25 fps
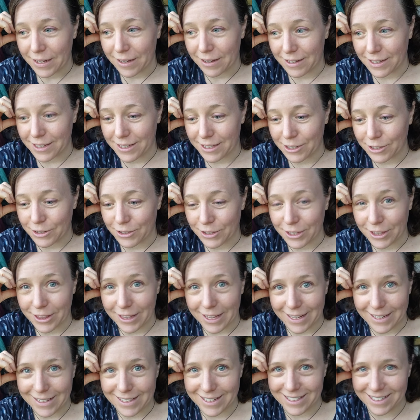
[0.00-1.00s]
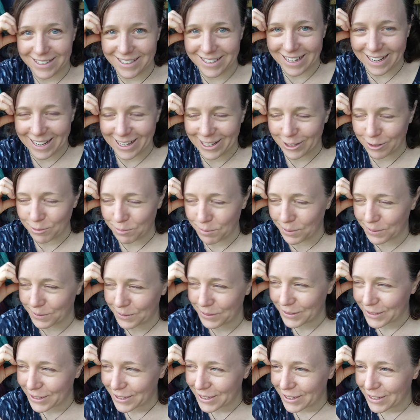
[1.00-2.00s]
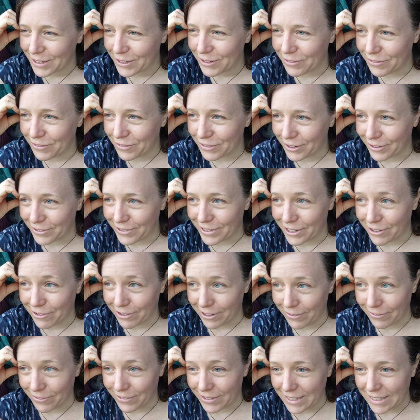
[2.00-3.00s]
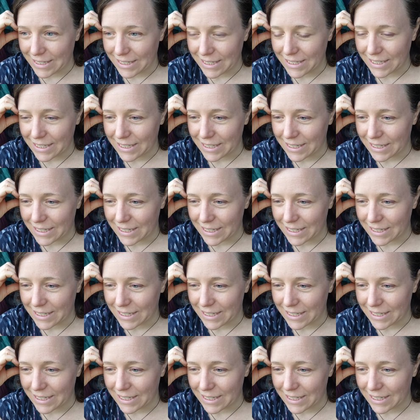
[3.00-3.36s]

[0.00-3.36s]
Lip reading: I took that help very gratefully.